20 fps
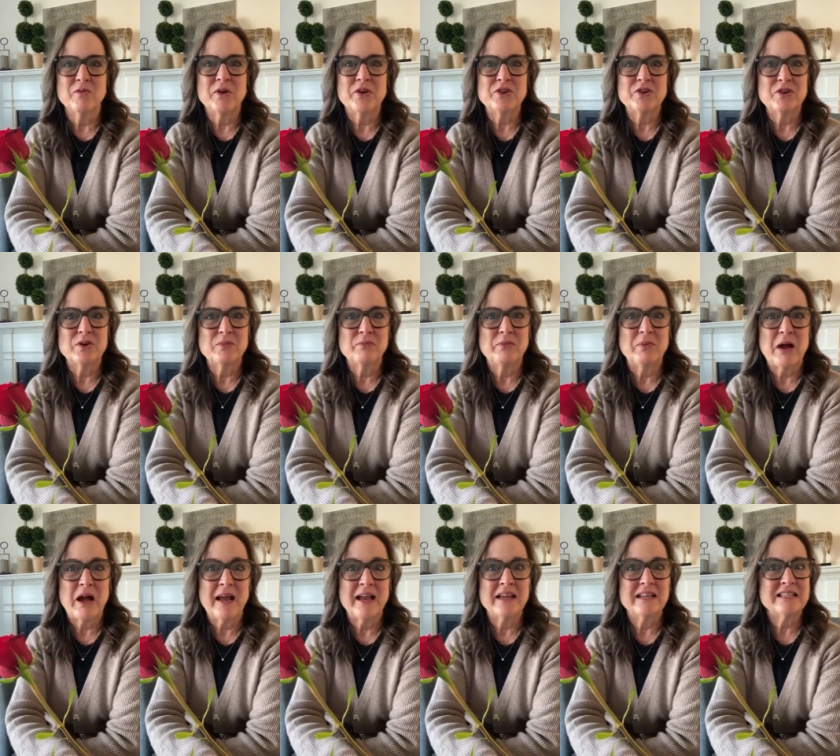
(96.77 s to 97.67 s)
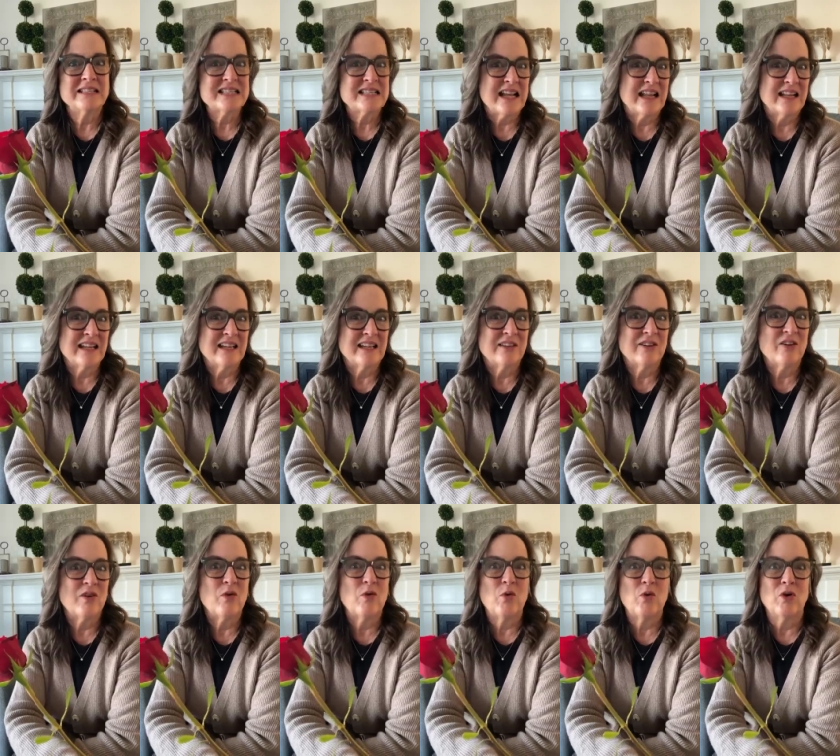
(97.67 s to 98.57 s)
whether you're buying,
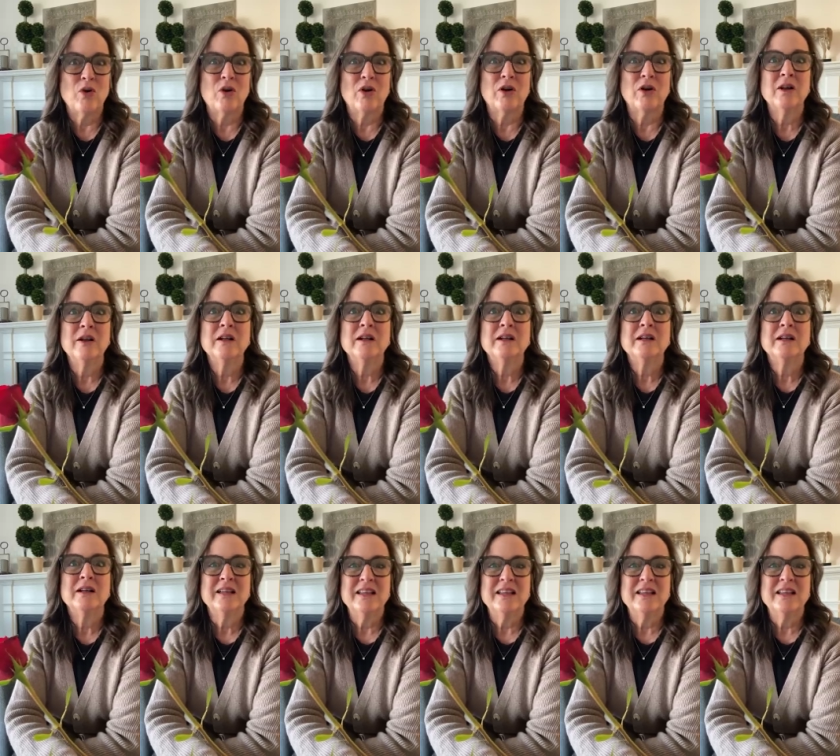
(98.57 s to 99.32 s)
selling, or